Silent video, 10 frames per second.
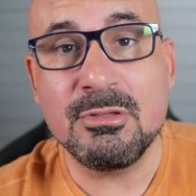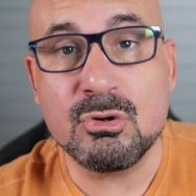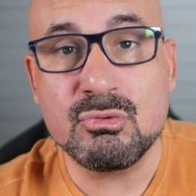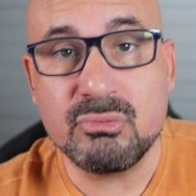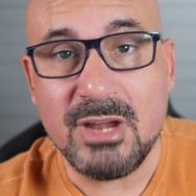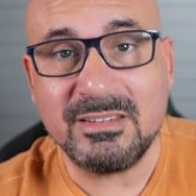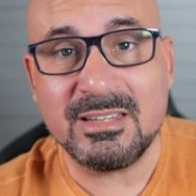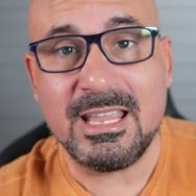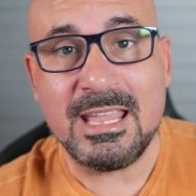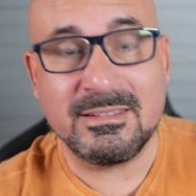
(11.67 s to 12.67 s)
the
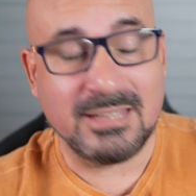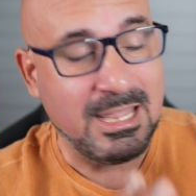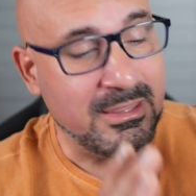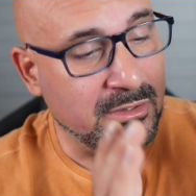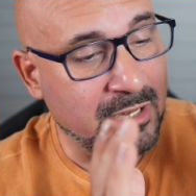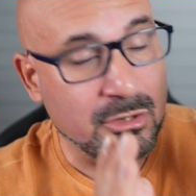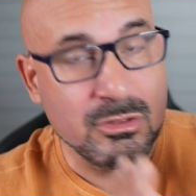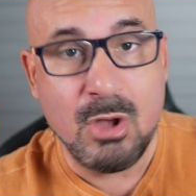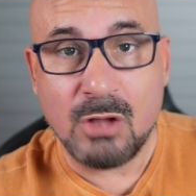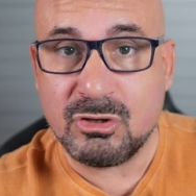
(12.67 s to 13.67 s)
reason is either they're
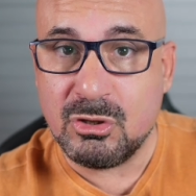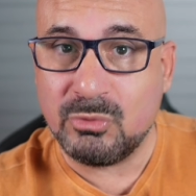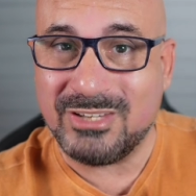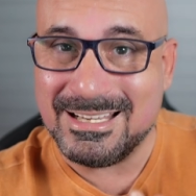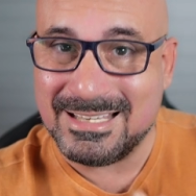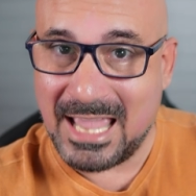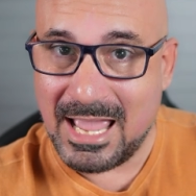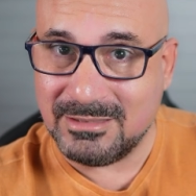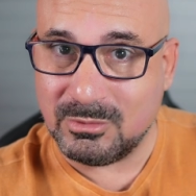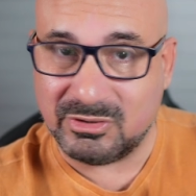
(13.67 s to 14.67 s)
not using
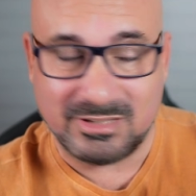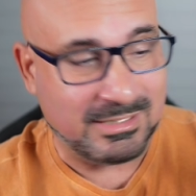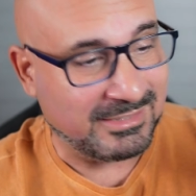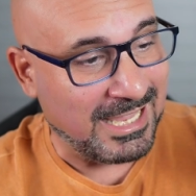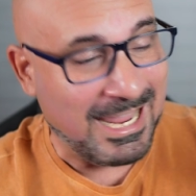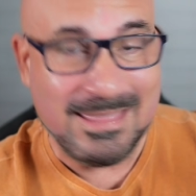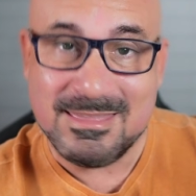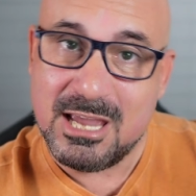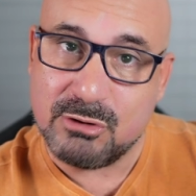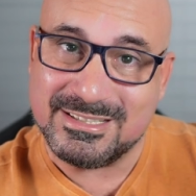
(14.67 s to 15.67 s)
candlesticks in
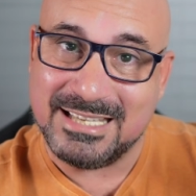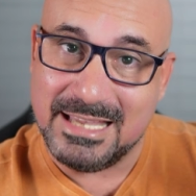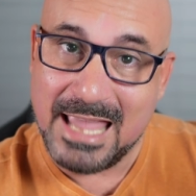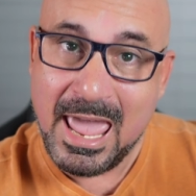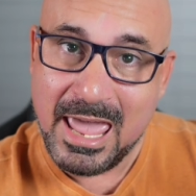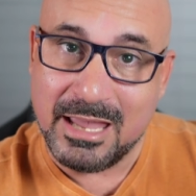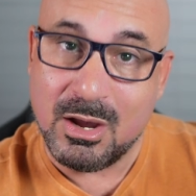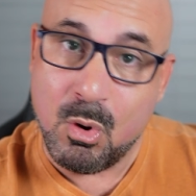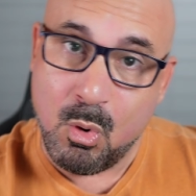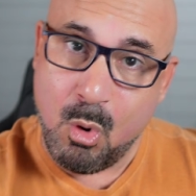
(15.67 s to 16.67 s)
their TA,
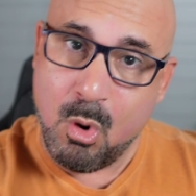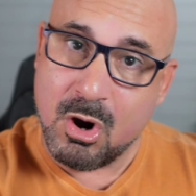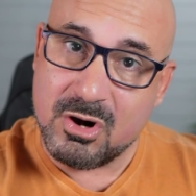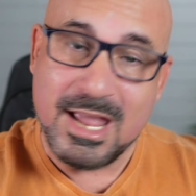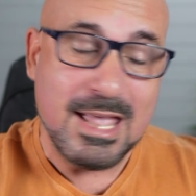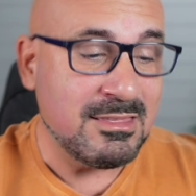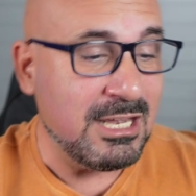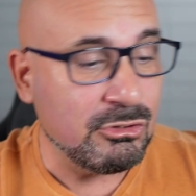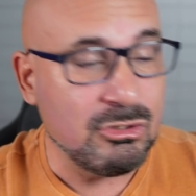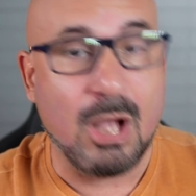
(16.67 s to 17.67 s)
or they're
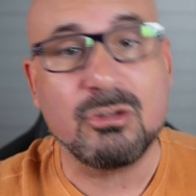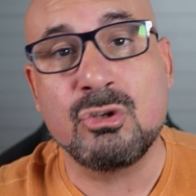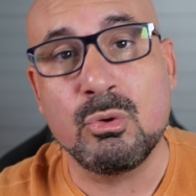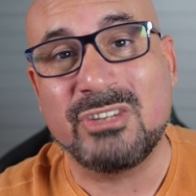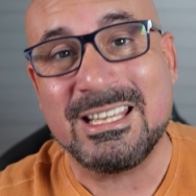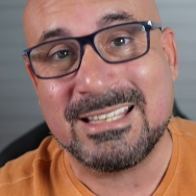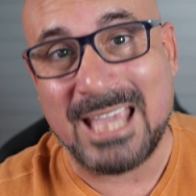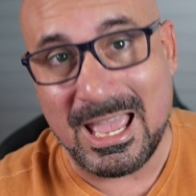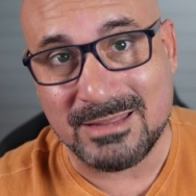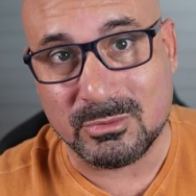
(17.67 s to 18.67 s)
not using
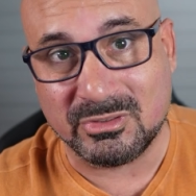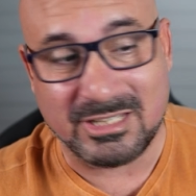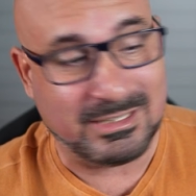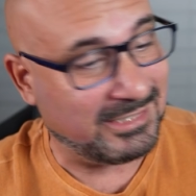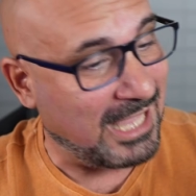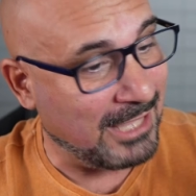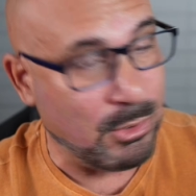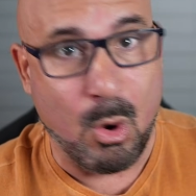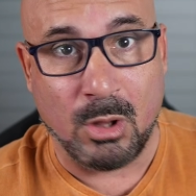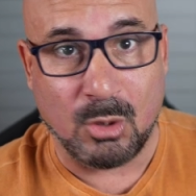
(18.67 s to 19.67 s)
candlesticks at
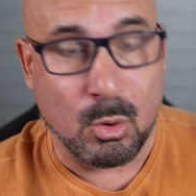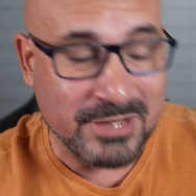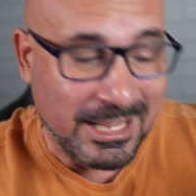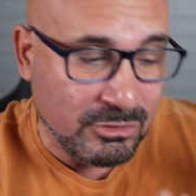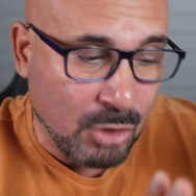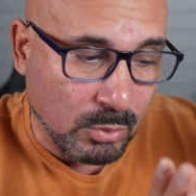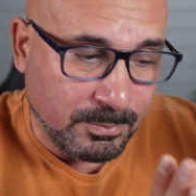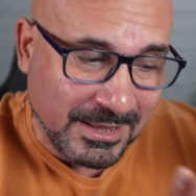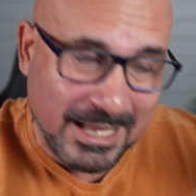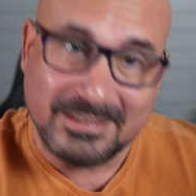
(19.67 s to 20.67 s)
all, or they don't
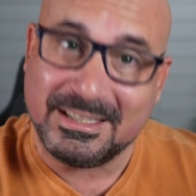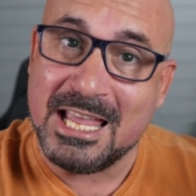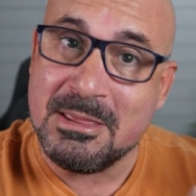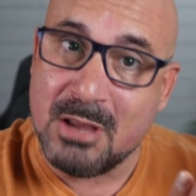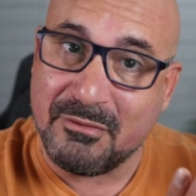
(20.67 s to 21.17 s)
place enough